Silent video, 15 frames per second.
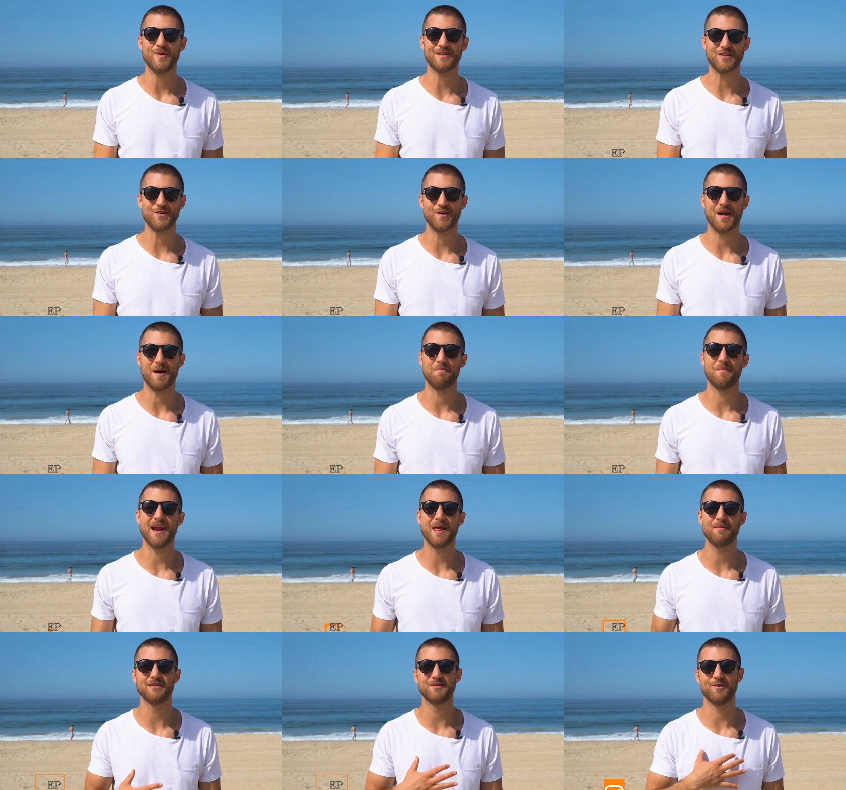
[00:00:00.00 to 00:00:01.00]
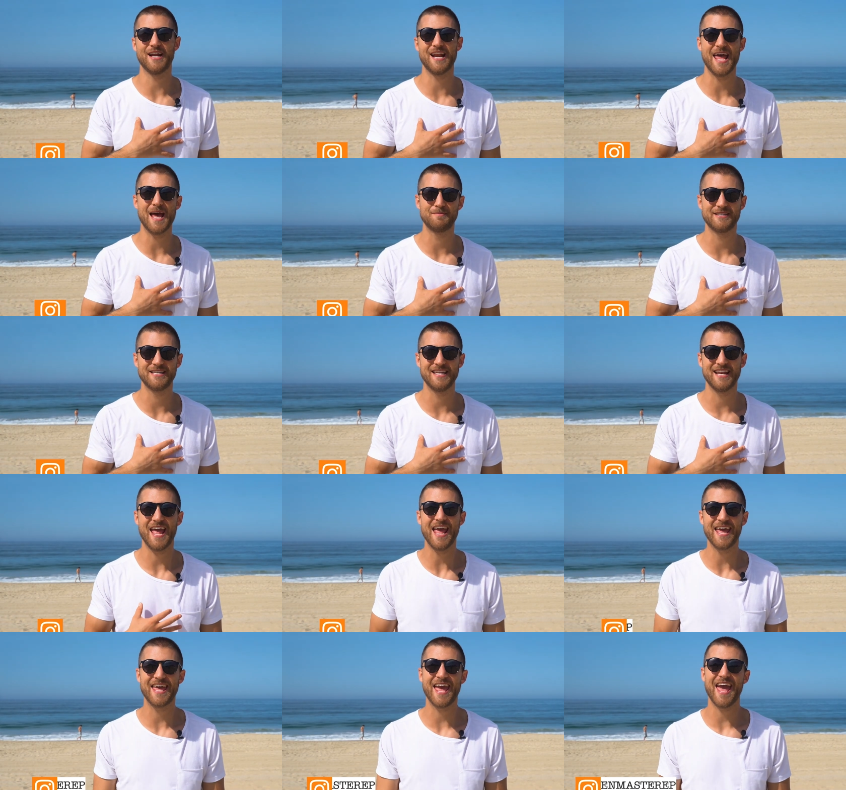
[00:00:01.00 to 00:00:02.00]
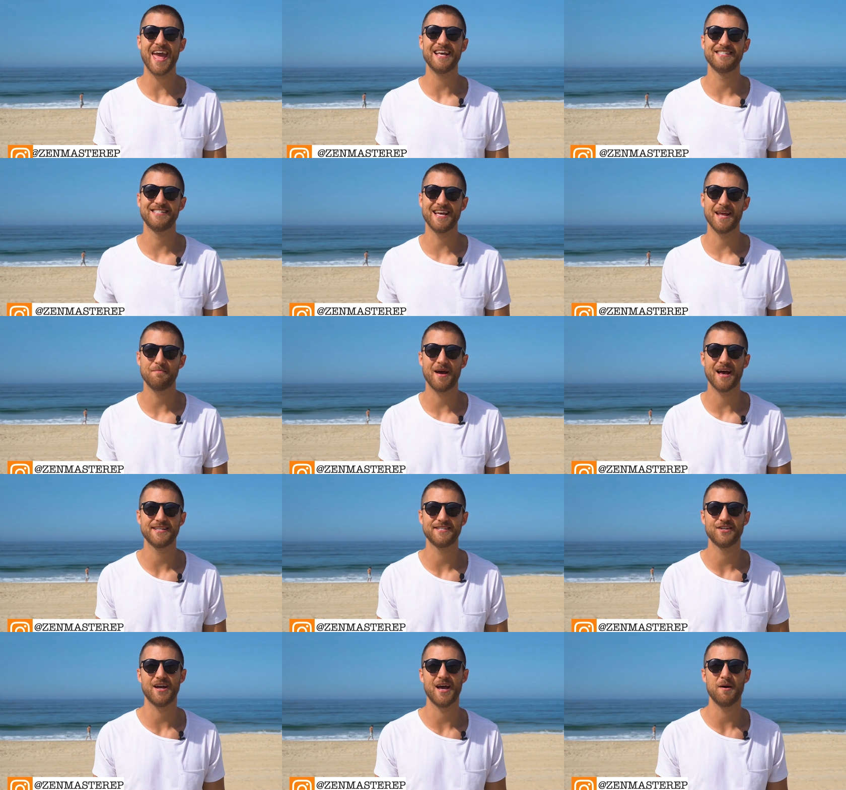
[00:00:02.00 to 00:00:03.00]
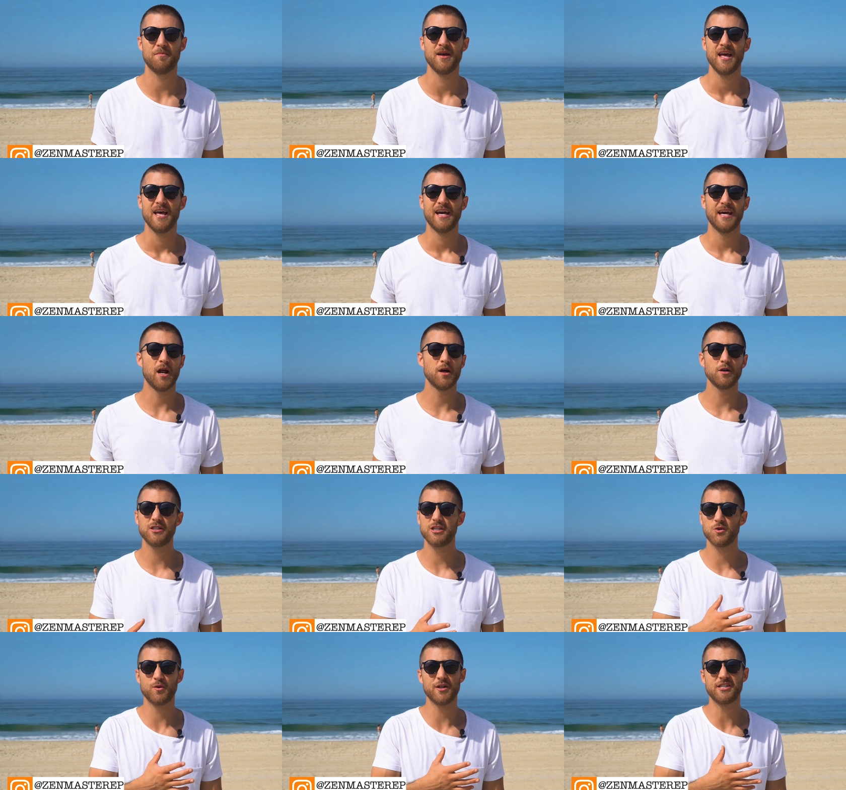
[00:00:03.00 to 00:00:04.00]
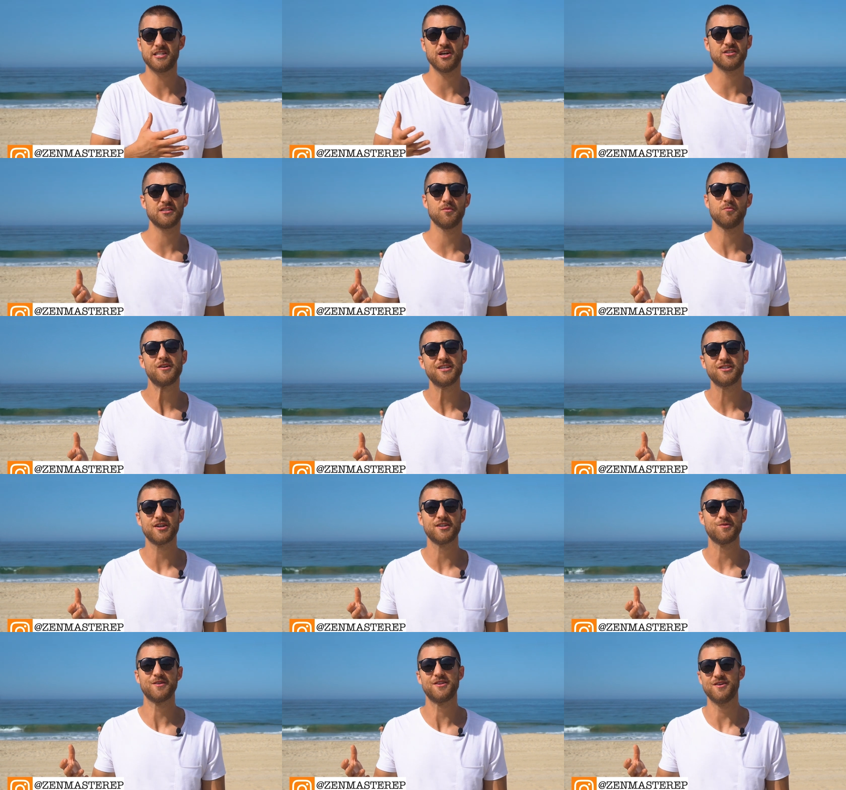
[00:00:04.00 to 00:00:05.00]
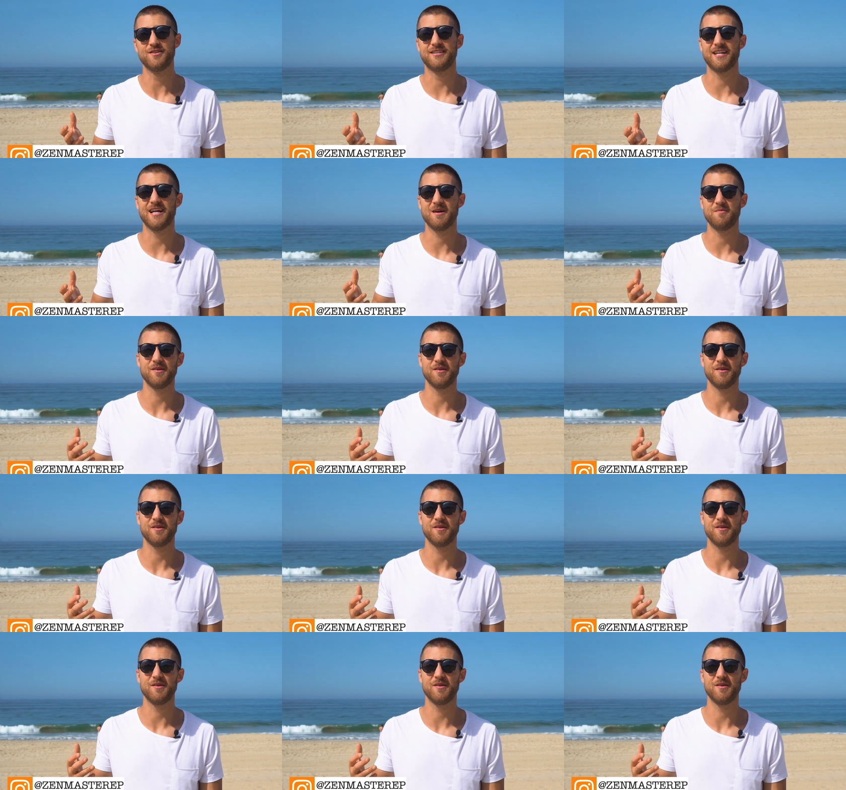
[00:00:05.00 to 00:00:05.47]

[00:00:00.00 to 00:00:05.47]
What's going on? My name is Brandon Epstein, AKA Zen Master Ep, and I just wanna share some research with you today